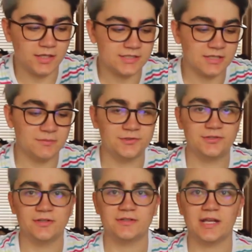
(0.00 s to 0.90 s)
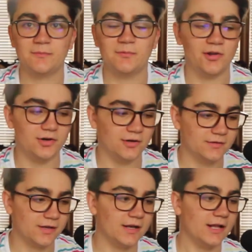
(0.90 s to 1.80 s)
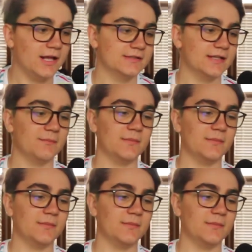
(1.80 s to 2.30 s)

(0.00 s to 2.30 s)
similar to the tap water, kind of has that